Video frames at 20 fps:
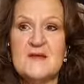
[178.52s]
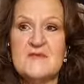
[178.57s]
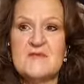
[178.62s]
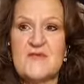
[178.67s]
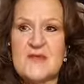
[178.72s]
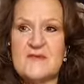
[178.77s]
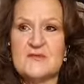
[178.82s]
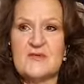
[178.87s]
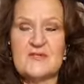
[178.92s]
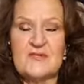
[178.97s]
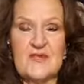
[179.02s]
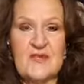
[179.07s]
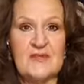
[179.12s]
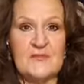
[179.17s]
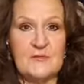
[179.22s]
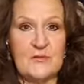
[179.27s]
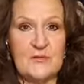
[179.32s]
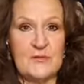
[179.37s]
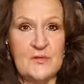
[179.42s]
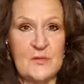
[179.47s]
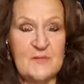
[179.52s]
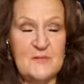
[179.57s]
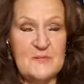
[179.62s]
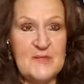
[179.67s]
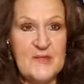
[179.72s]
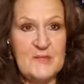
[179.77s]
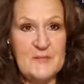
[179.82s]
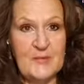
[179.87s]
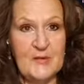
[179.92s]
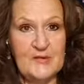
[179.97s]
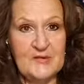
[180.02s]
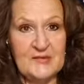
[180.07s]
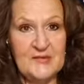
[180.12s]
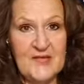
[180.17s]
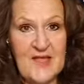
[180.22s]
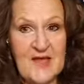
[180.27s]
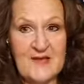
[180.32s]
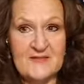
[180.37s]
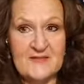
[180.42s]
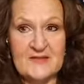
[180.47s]
favorite things was when people
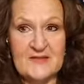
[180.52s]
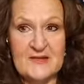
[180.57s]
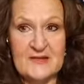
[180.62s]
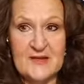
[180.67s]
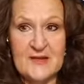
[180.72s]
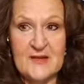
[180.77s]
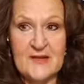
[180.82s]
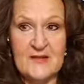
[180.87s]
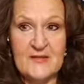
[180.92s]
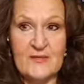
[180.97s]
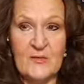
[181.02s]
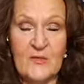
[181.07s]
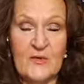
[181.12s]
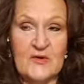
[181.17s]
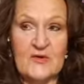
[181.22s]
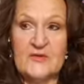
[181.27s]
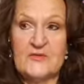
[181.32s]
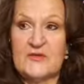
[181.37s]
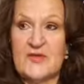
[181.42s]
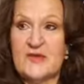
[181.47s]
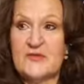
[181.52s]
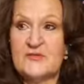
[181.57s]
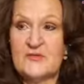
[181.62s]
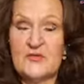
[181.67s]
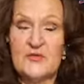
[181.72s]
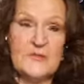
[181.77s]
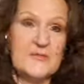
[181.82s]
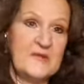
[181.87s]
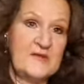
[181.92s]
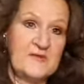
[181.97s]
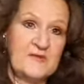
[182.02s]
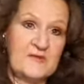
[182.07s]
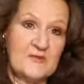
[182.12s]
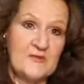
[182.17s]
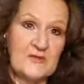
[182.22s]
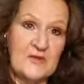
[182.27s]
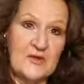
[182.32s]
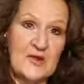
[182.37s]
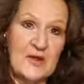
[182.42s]
left the organization or the business or the